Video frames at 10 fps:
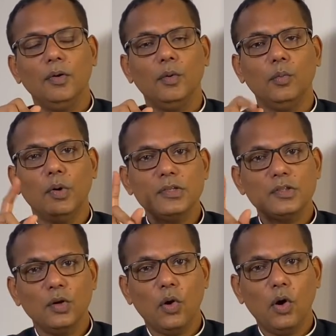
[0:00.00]
was
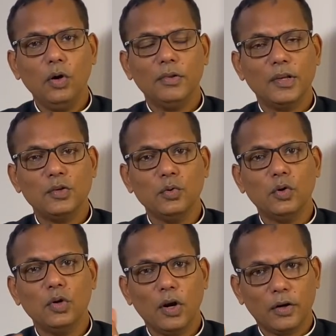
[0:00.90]
the law that you
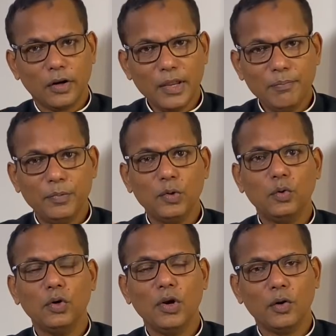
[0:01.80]
could not reap, you
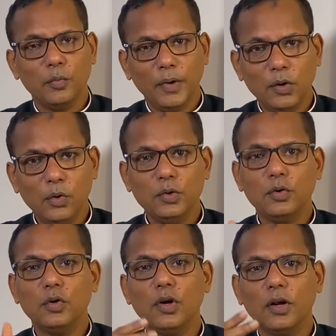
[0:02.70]
could not winnow, you
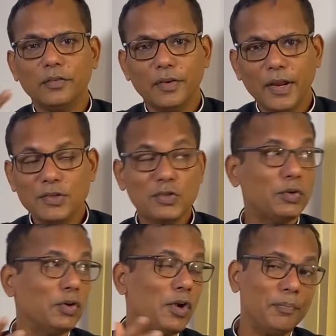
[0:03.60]
could not thresh, you
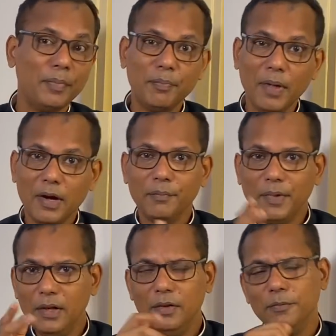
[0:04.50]
could not prepare a
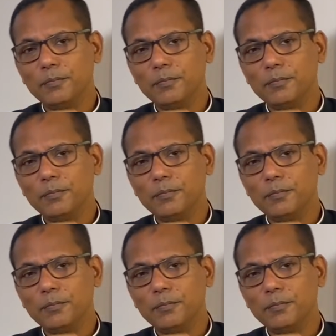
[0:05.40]
meal,